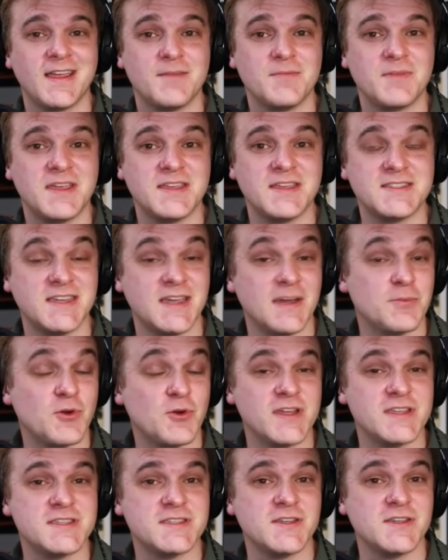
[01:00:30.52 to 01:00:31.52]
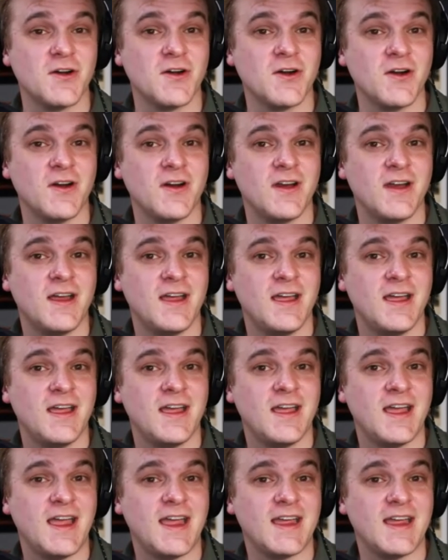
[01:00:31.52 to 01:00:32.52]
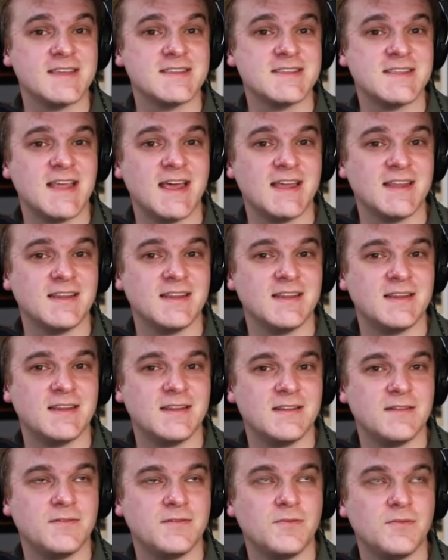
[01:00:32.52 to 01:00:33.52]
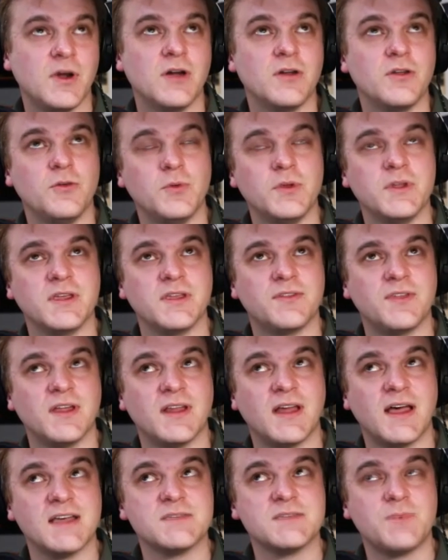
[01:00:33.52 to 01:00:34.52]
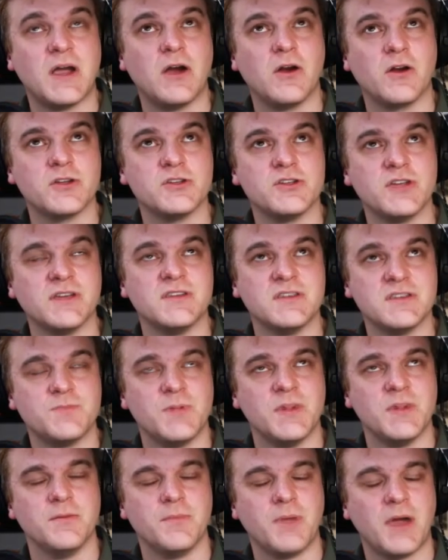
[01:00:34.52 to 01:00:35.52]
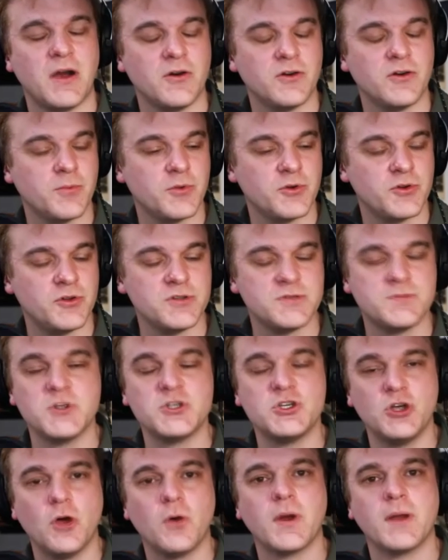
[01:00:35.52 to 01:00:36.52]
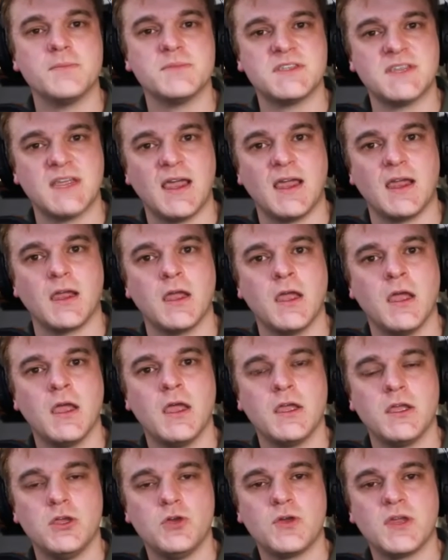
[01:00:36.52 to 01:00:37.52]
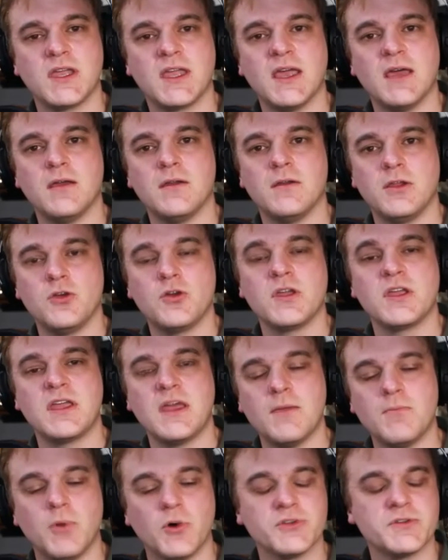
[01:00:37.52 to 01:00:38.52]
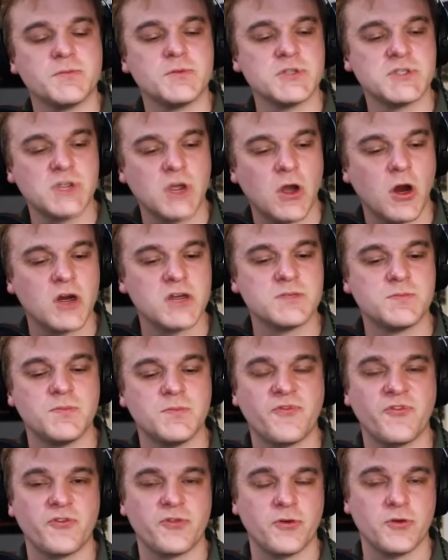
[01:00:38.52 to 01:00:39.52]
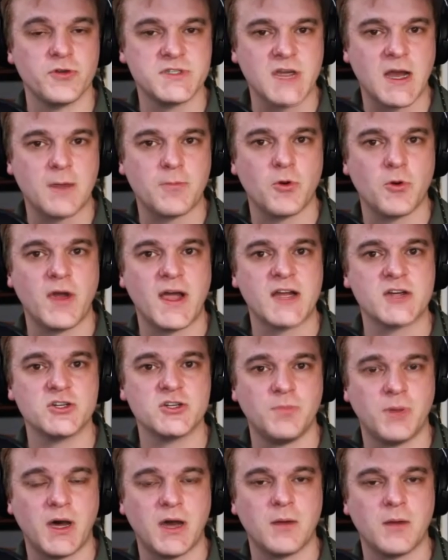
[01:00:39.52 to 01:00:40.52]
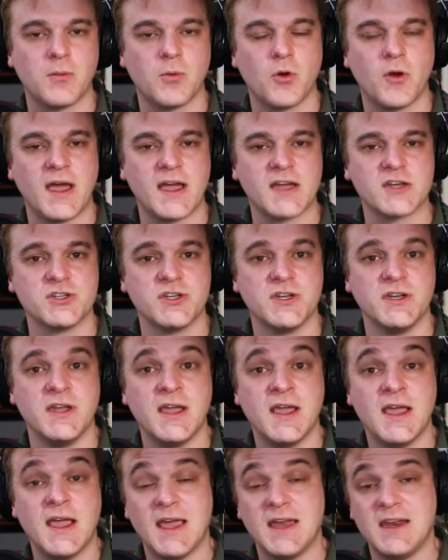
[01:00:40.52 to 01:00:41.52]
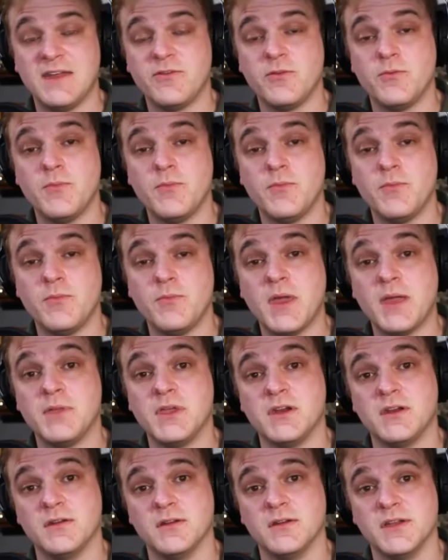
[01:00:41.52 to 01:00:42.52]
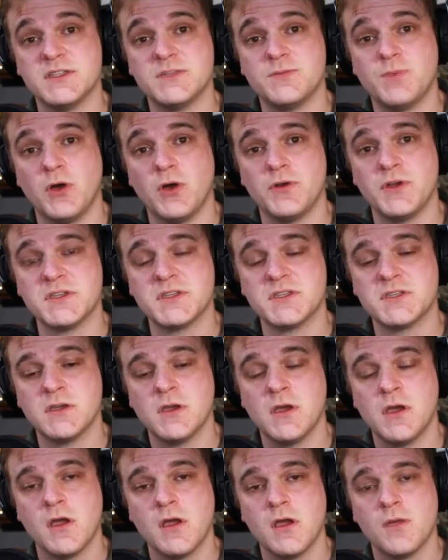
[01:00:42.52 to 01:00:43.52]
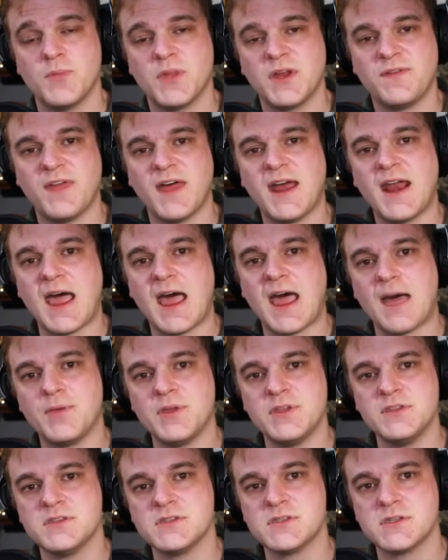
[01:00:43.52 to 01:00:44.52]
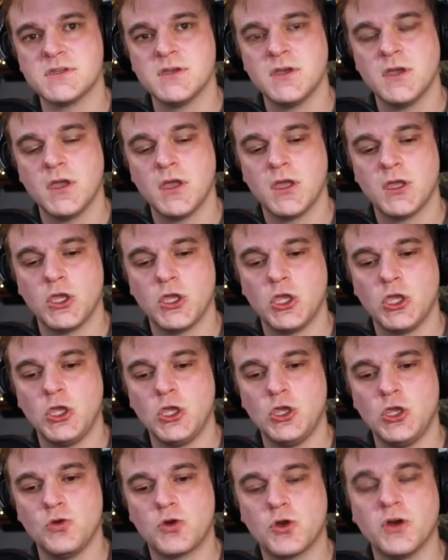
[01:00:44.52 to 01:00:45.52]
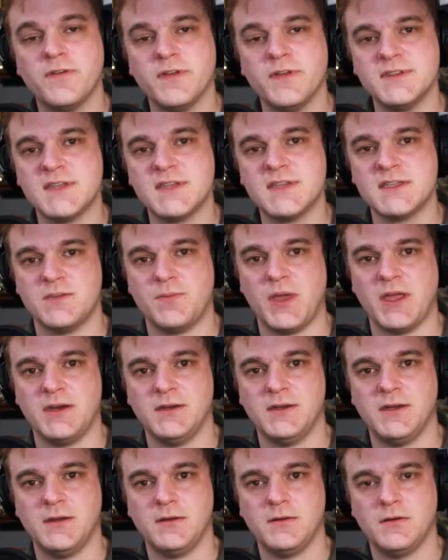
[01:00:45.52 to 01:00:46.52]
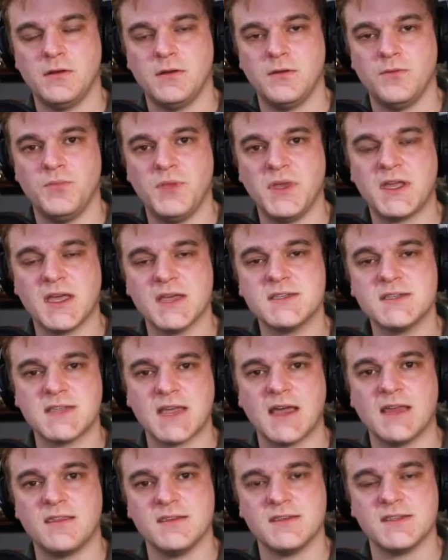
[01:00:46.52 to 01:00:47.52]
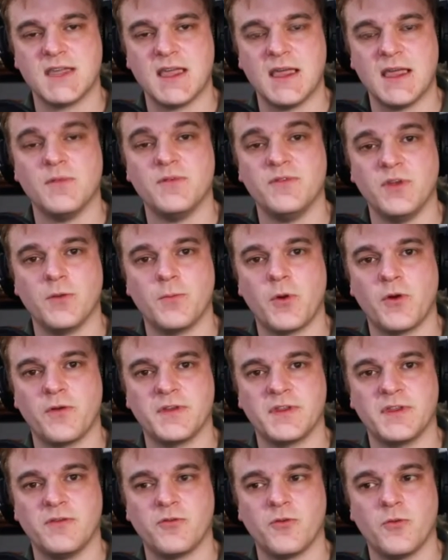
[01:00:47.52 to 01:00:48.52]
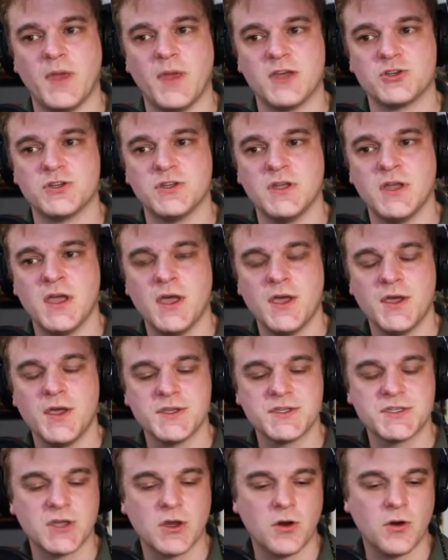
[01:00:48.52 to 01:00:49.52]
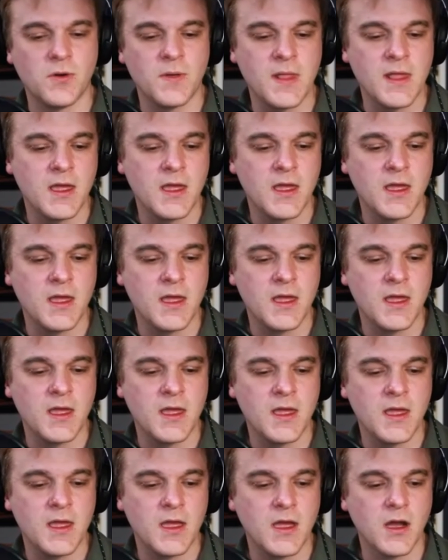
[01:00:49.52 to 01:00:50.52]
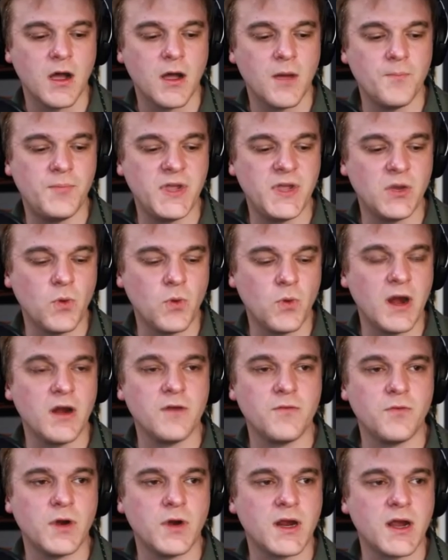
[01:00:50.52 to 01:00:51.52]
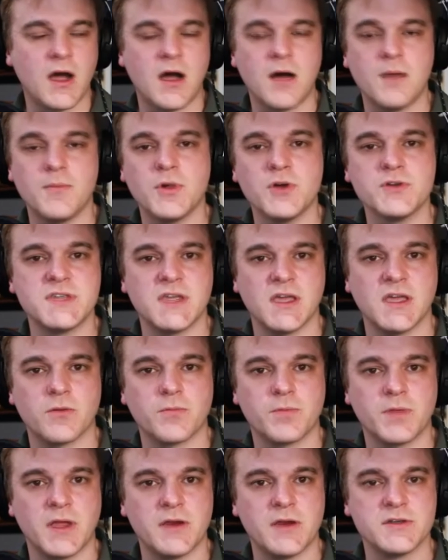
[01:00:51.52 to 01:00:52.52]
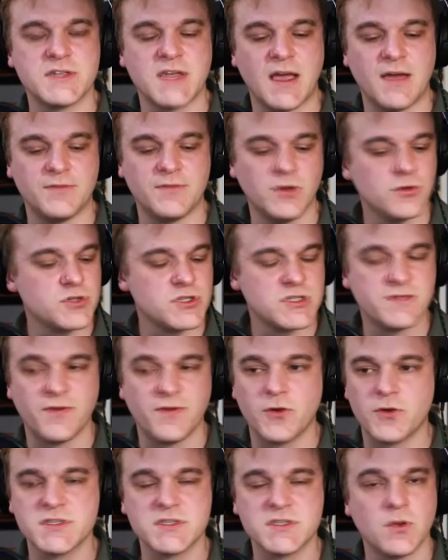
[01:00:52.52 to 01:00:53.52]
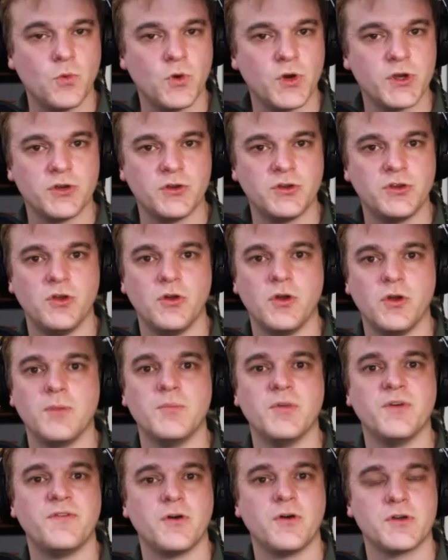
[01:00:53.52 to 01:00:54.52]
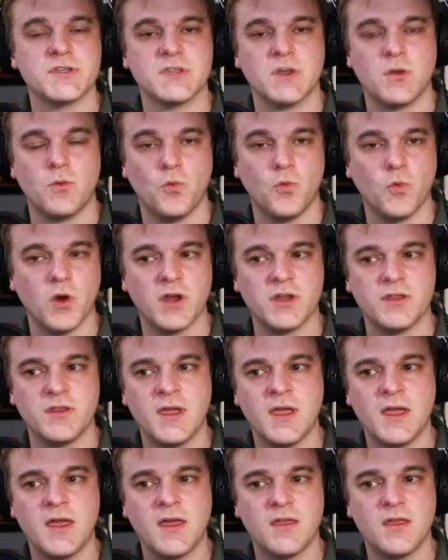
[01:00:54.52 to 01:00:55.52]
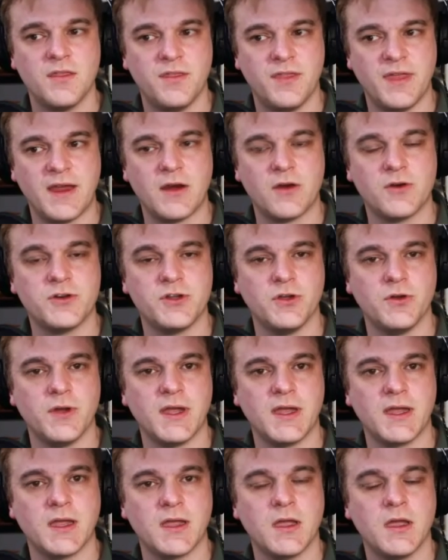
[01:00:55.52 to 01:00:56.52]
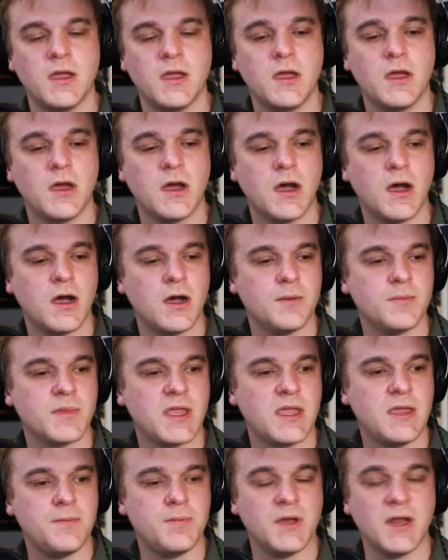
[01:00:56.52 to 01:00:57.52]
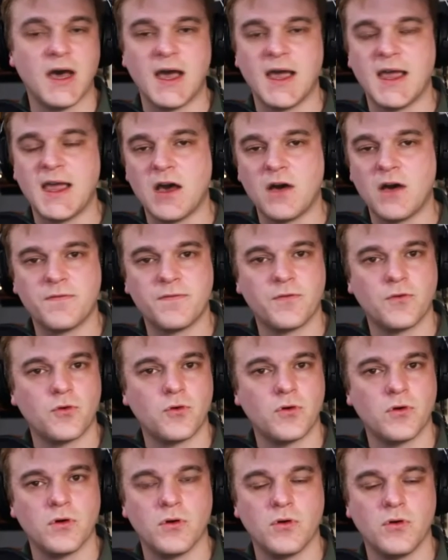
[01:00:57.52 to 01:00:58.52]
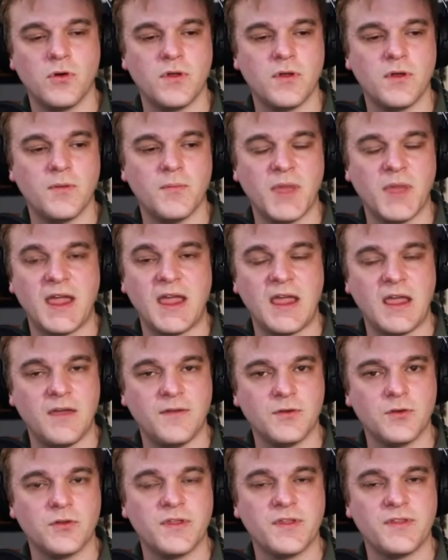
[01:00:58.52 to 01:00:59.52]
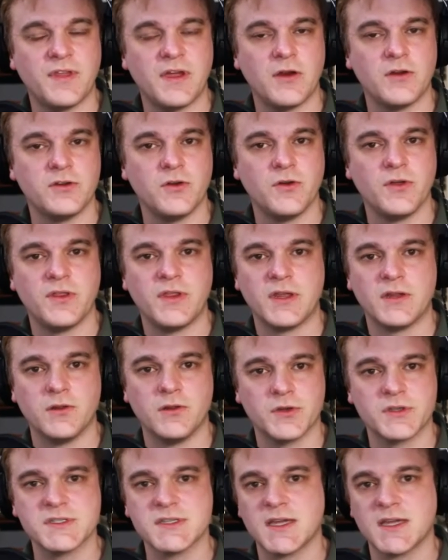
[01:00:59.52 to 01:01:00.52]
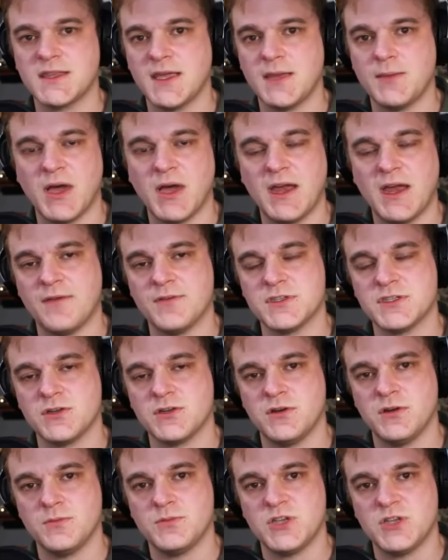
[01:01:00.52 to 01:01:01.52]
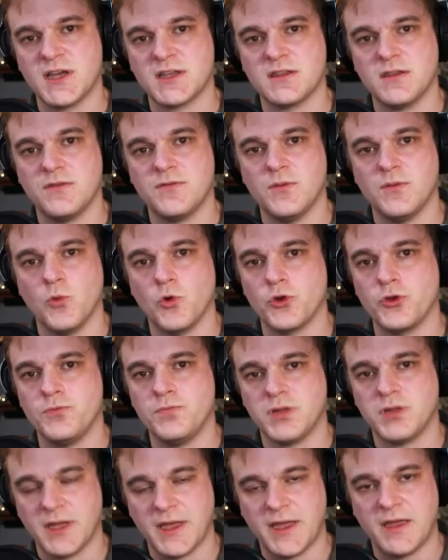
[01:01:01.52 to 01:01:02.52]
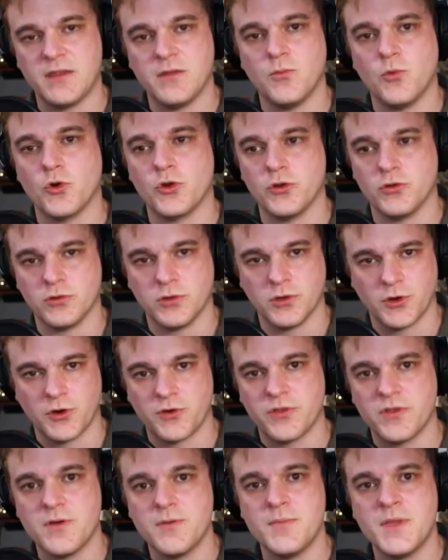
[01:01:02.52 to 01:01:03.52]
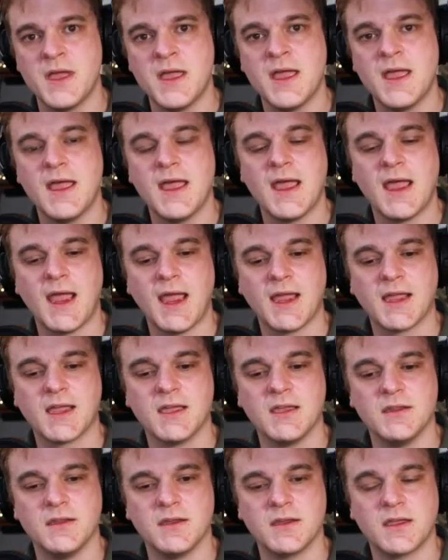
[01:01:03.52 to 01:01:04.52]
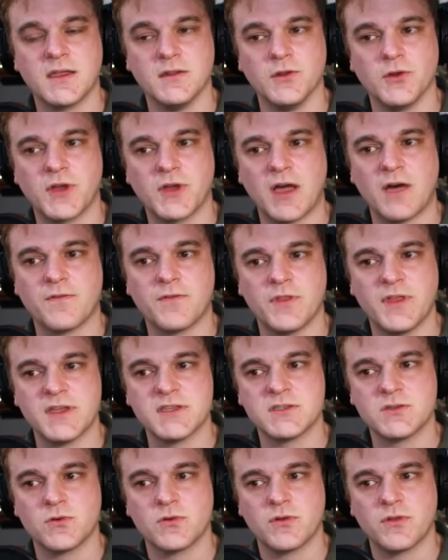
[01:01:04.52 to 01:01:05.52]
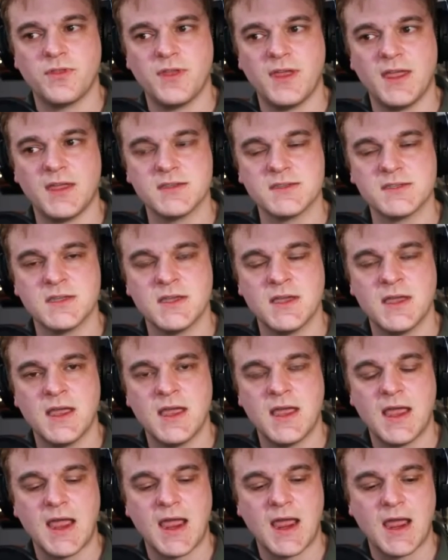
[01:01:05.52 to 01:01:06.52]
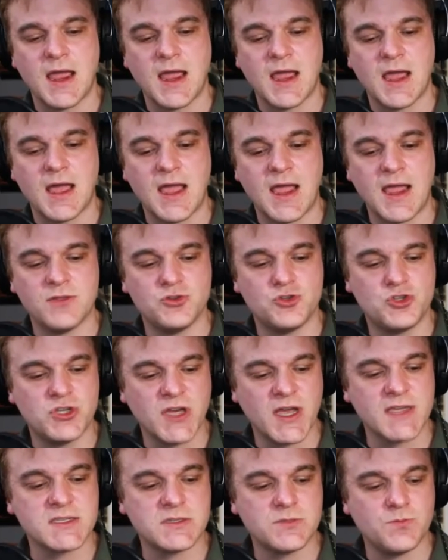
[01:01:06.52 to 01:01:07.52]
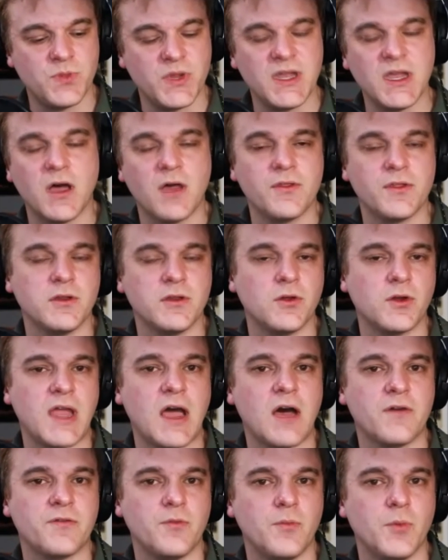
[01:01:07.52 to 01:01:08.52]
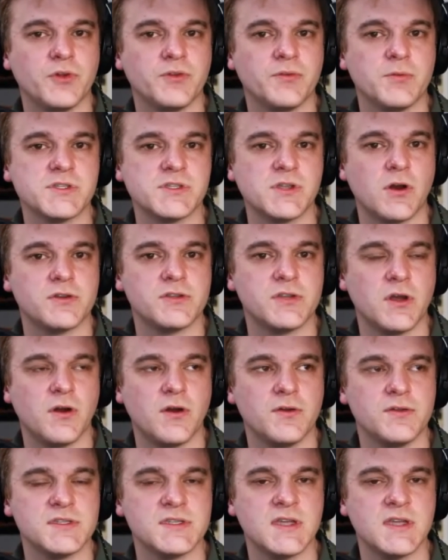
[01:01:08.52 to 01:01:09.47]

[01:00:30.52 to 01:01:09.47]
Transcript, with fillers: gets the upgrade star, and gets that well you wouldn't get the last power because you had to spend the power to produce but you know what i'm saying yes you can get you can get multiple stars through a top row action a bottom row action and even yeah. maybe an enlist bonus but if that happens you could have anticipated it because yes. scythe is a game of near perfect information so be aware of what combos the other players have don't just focus on what you're doing but focus on what they're doing um, keep an eye out for behavior that they are doing that looks like they have a certain objective the more you play the more you'll learn them and can can look out for that sort of things and just be on the lookout for multiple star turns